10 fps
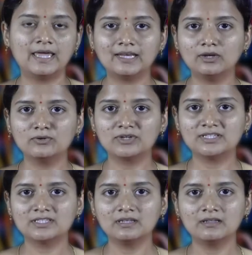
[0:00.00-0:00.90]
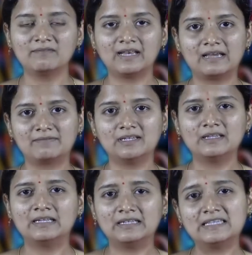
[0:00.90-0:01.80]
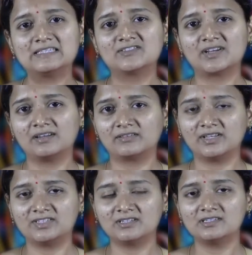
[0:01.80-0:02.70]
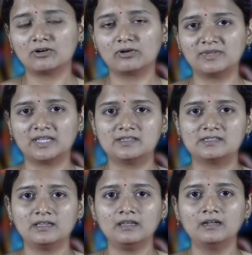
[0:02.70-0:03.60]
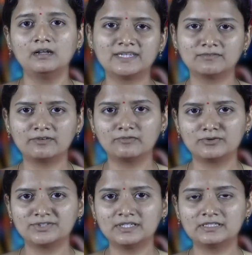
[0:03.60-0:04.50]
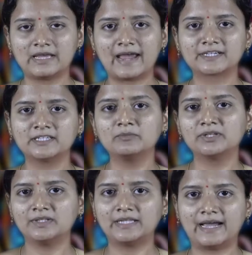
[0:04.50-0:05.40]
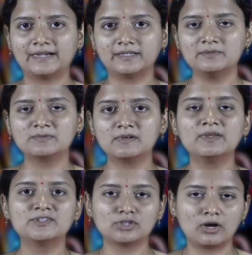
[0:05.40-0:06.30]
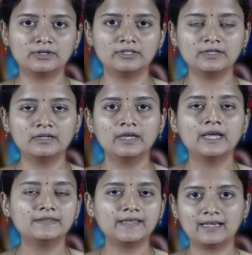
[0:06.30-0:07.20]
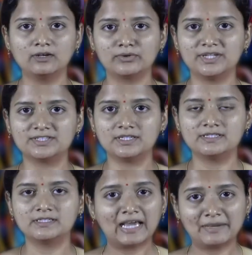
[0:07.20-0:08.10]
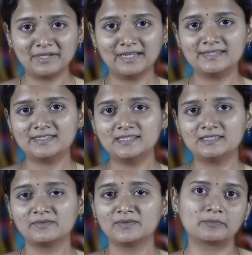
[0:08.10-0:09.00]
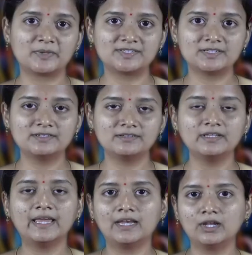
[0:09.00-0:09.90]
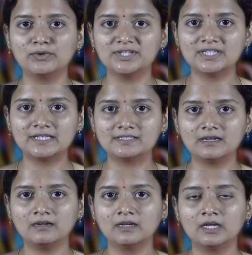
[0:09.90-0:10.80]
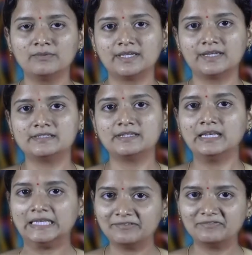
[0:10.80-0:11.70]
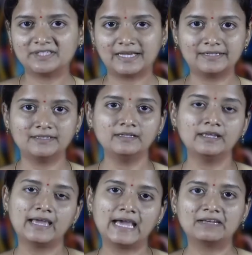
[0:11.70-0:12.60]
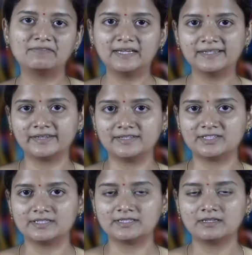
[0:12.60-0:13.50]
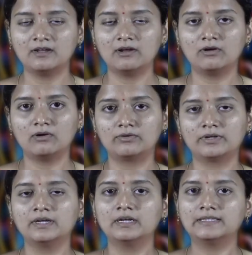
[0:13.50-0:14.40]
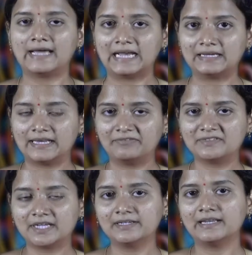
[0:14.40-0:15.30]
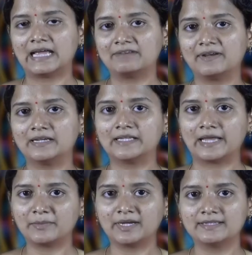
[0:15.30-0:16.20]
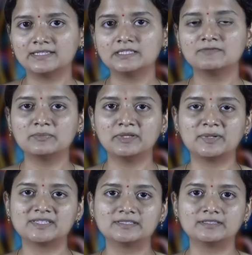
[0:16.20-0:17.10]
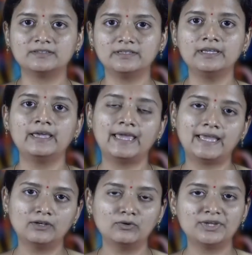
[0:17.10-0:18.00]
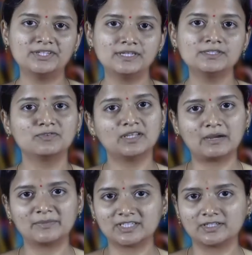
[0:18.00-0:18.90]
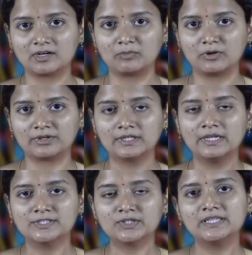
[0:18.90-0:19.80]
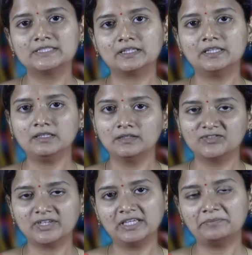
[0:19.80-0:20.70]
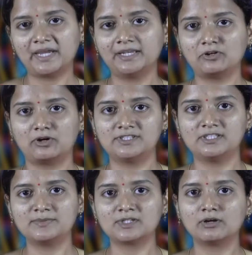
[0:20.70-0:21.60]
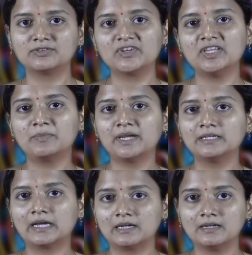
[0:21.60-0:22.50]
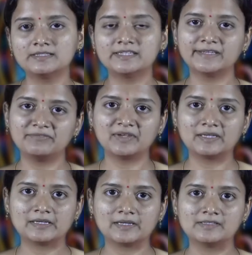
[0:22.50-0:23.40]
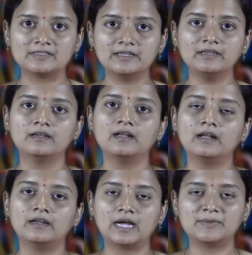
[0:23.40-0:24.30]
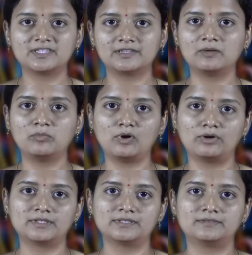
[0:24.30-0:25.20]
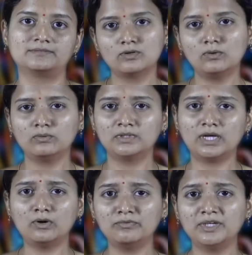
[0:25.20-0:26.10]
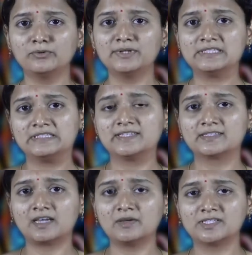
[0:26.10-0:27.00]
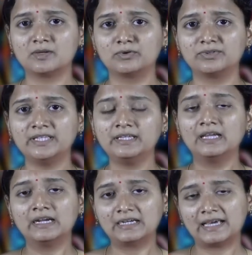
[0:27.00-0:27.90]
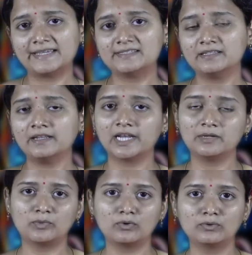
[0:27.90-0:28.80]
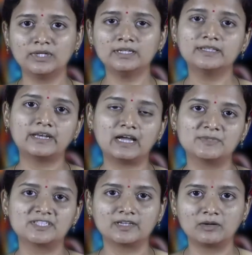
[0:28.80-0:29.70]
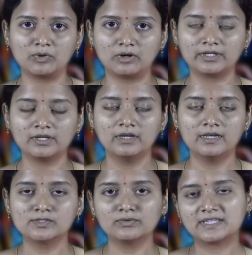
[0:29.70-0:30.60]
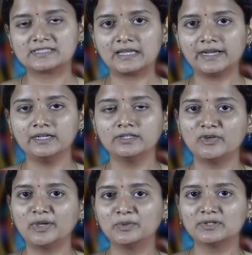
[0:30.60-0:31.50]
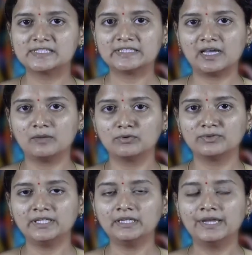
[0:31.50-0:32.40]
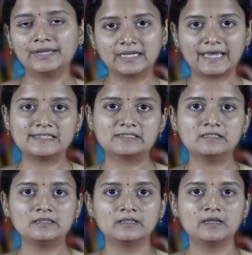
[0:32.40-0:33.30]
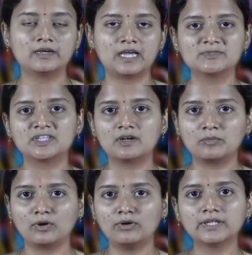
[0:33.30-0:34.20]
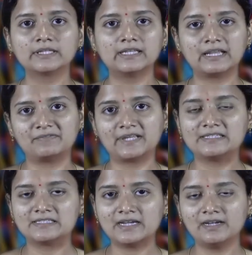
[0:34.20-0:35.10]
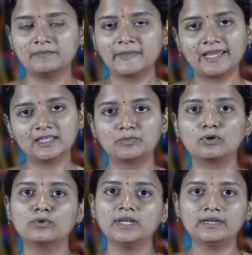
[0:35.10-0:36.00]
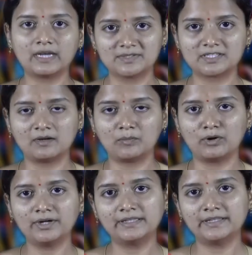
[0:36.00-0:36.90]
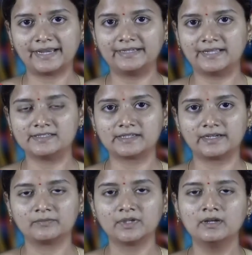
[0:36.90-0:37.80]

Yellow region will have less steric regions, or we can say van der Waals forces acting between the atoms will be shorter in the yellow region. So, the amino acids that are present in the yellow regions are, we can say, left-handed alpha-helic regions, or the left-handed alpha-helic amino acids will be present in the yellow regions of the Ramachandran plot. So, these are the three main concepts or three main colors significance the Ramachandran plot. So, now we are going to discuss about the glycine and proline in the Ramachandran plot. So, in the slide you are able to see about the glycine Ramachandran plot in the left hand side and the proline Ramachandran plot in the right hand side.